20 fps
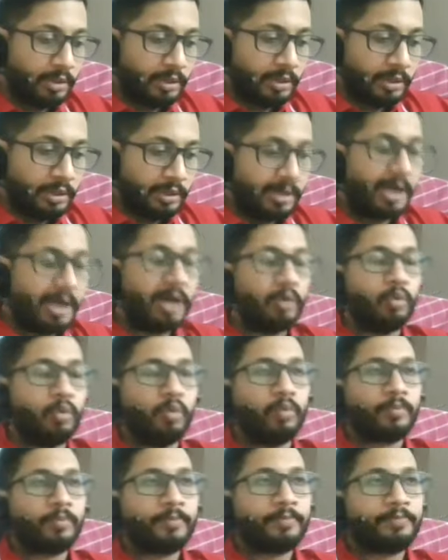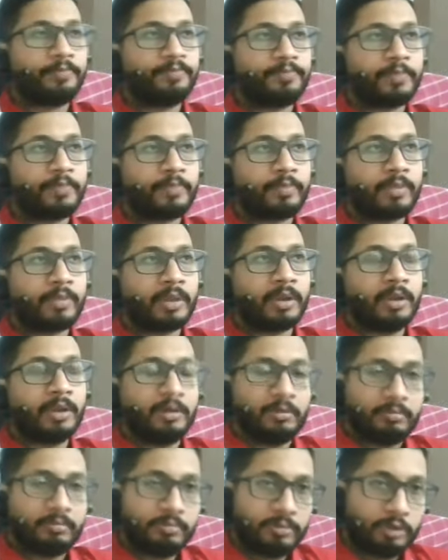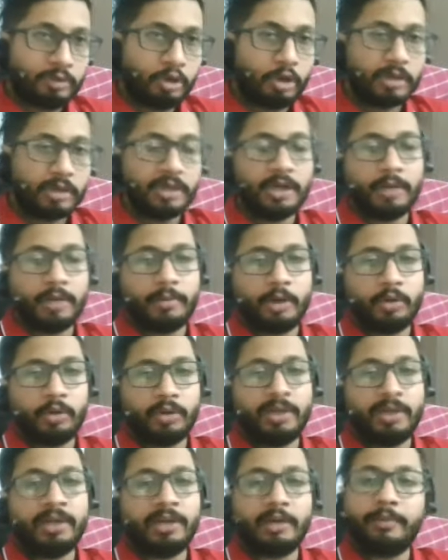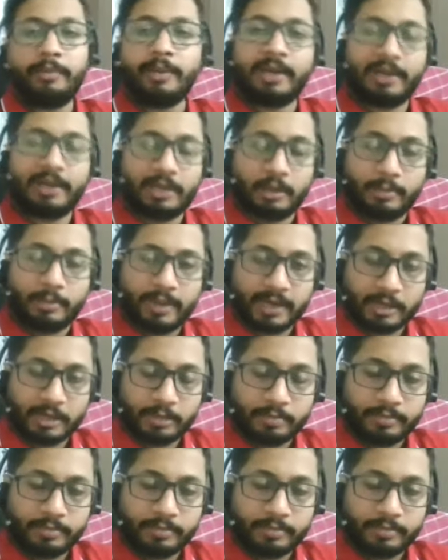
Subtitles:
Now, talking about incremental backup.